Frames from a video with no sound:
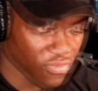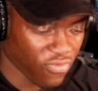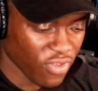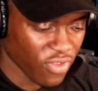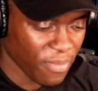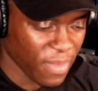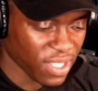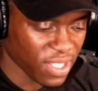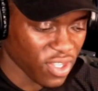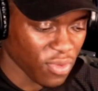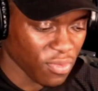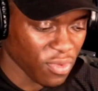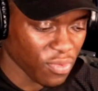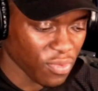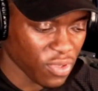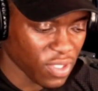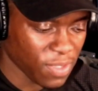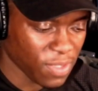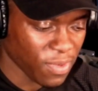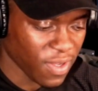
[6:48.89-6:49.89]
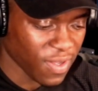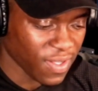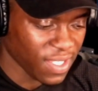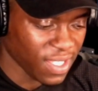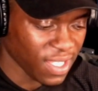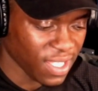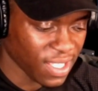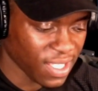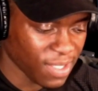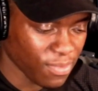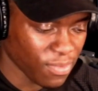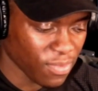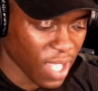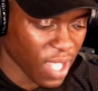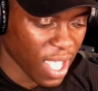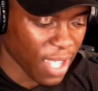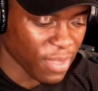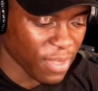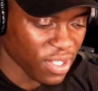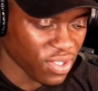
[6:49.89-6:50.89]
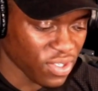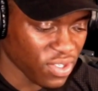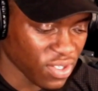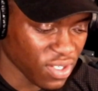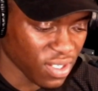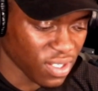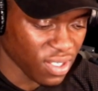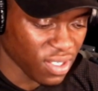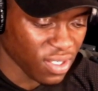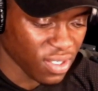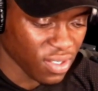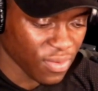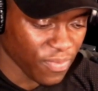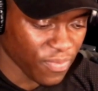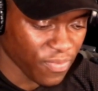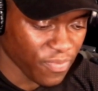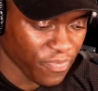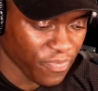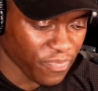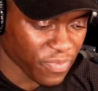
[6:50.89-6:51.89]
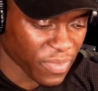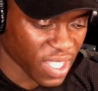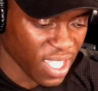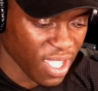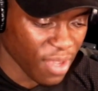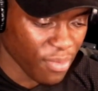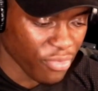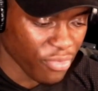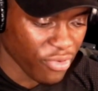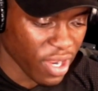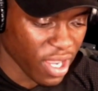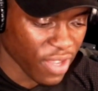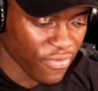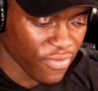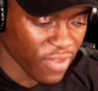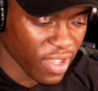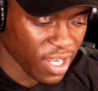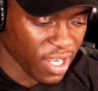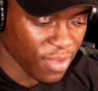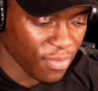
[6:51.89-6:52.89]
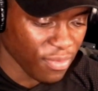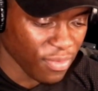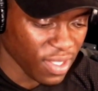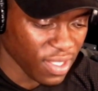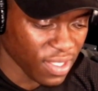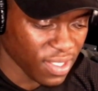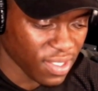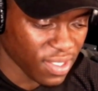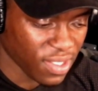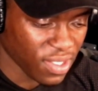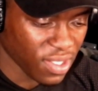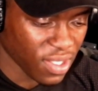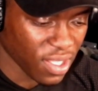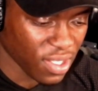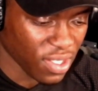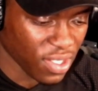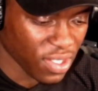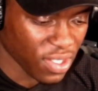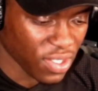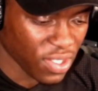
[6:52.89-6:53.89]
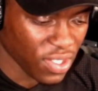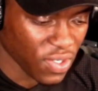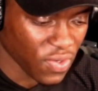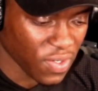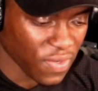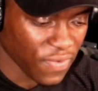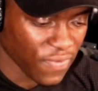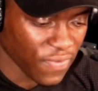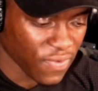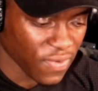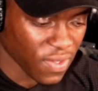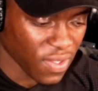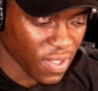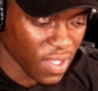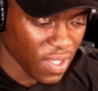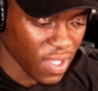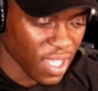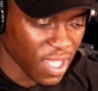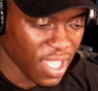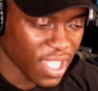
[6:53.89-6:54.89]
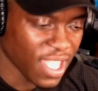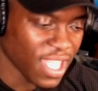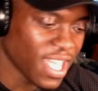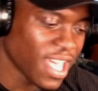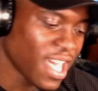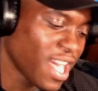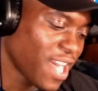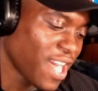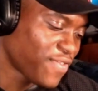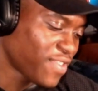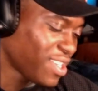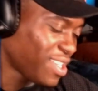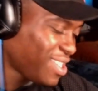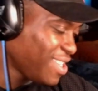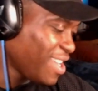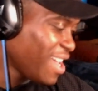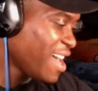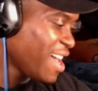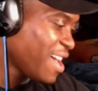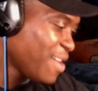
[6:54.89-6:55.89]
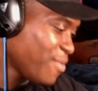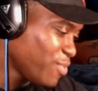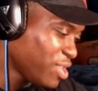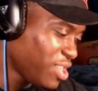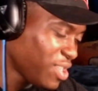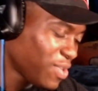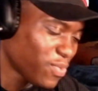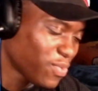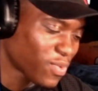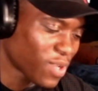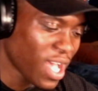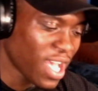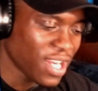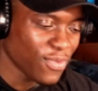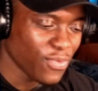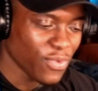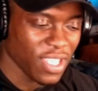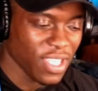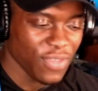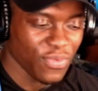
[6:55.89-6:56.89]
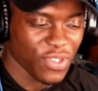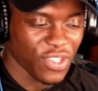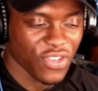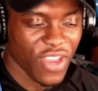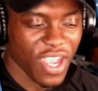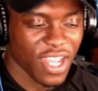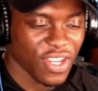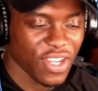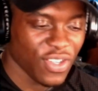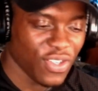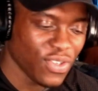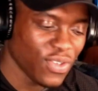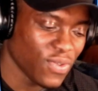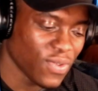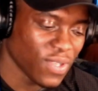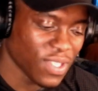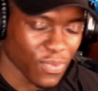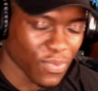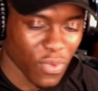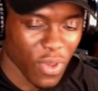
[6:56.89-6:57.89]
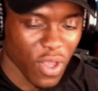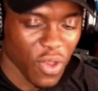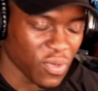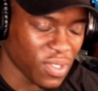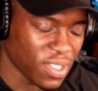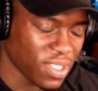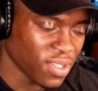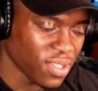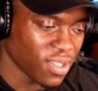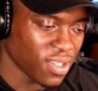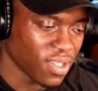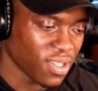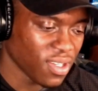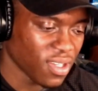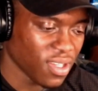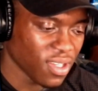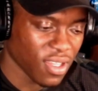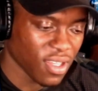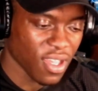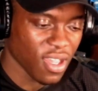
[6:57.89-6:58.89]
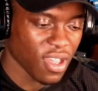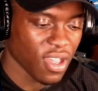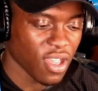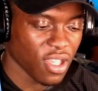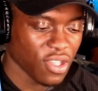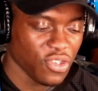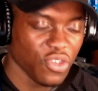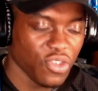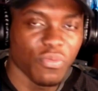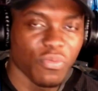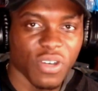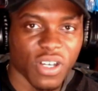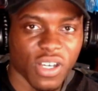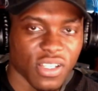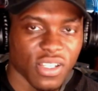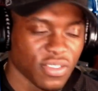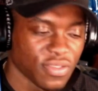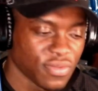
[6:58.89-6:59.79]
So maximum prosperity, as I mentioned, can break the enemy's shield if yeah, if yeah, which is kind of what he was trying to do as well to uh, Yuma.